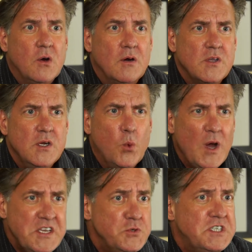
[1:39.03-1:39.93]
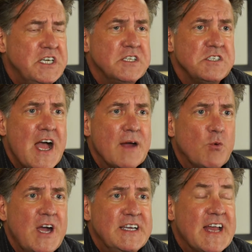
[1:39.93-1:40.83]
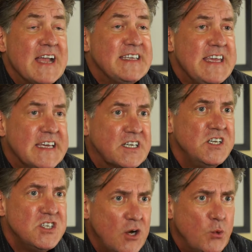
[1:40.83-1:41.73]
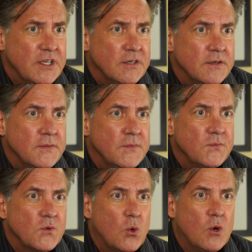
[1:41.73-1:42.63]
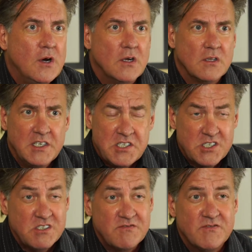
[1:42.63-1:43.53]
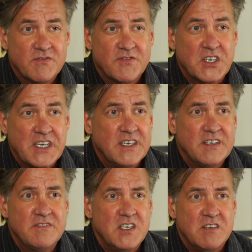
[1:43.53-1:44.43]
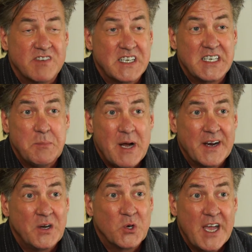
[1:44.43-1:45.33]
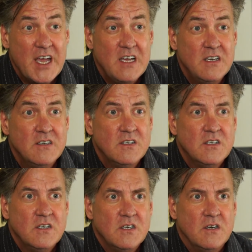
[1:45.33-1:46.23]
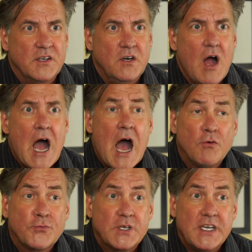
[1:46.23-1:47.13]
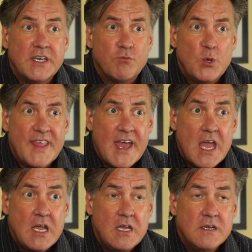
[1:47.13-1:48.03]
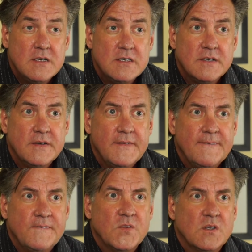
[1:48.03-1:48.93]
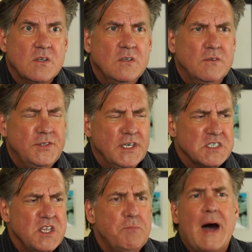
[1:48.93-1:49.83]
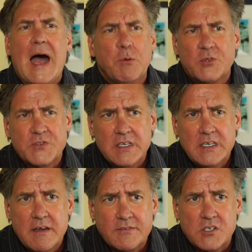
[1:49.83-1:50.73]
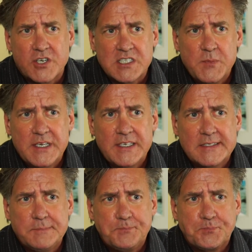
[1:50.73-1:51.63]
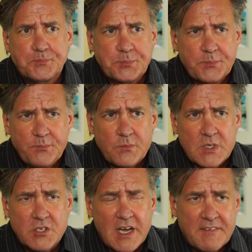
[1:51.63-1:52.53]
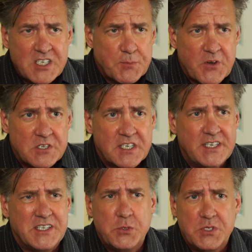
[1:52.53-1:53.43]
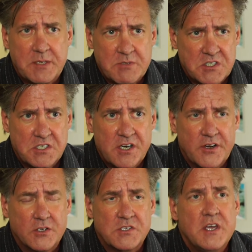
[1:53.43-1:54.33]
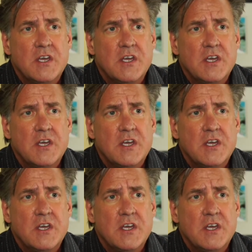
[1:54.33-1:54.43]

Or, what you did is not right and I can't condone it. Or, let's just forgive and forget about it, okay? Or, I'll forgive when they... doesn't the Bible say you have to trust me again? So I've experienced kind of two types of scenarios.